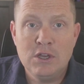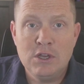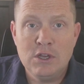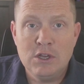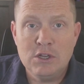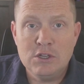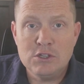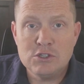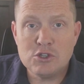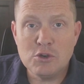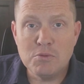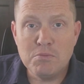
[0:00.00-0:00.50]

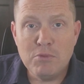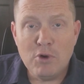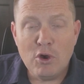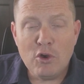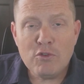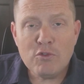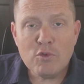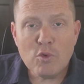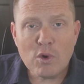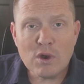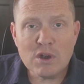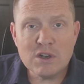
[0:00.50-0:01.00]
So
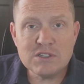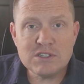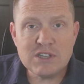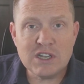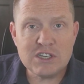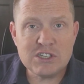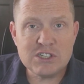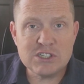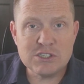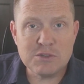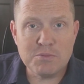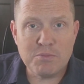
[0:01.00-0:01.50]
most
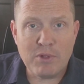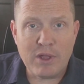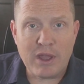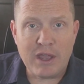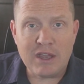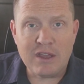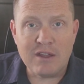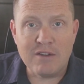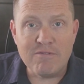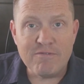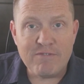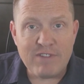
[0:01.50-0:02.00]
organizations apply
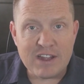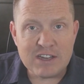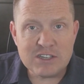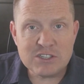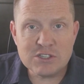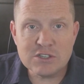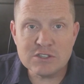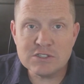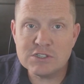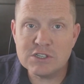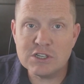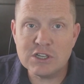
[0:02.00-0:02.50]

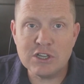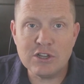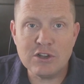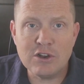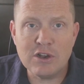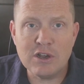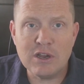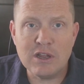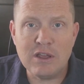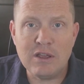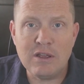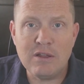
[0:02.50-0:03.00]
conventional
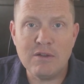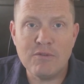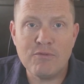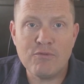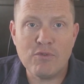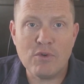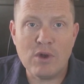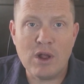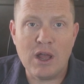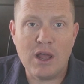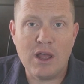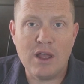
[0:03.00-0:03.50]
security,
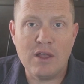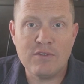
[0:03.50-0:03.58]
uh,